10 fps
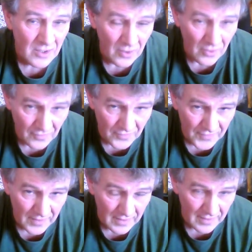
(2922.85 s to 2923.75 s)
of
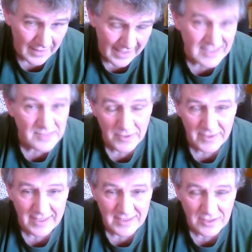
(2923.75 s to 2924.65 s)

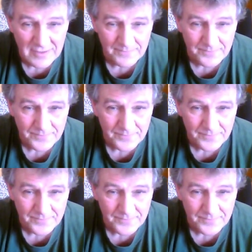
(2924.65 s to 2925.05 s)
exploration.